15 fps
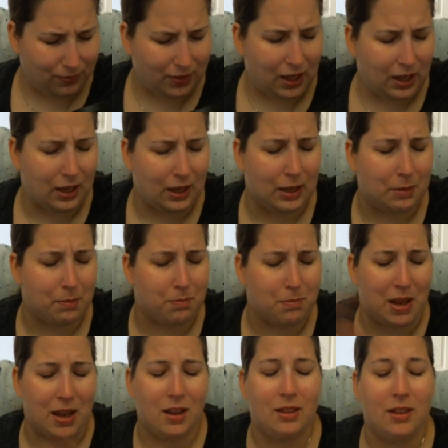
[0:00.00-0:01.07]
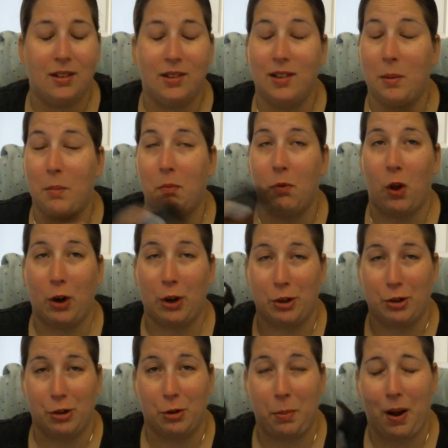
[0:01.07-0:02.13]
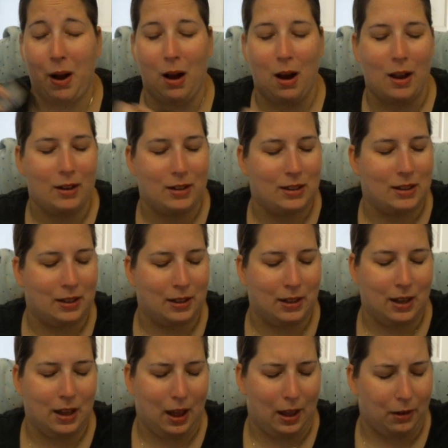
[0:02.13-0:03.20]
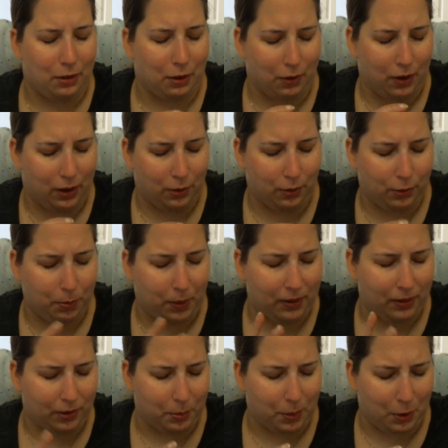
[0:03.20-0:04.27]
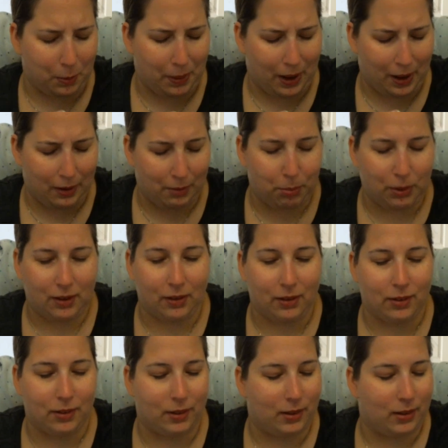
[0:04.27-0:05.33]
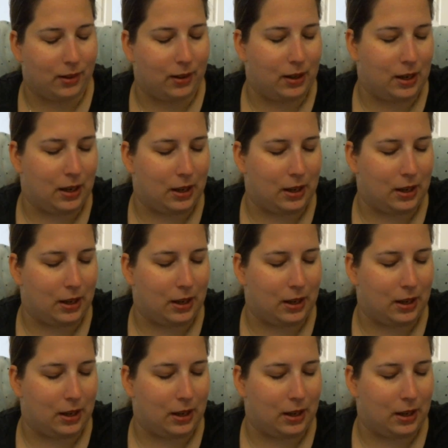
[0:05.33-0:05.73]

They make this in a larger pot. I don't know. I always buy the small pot because,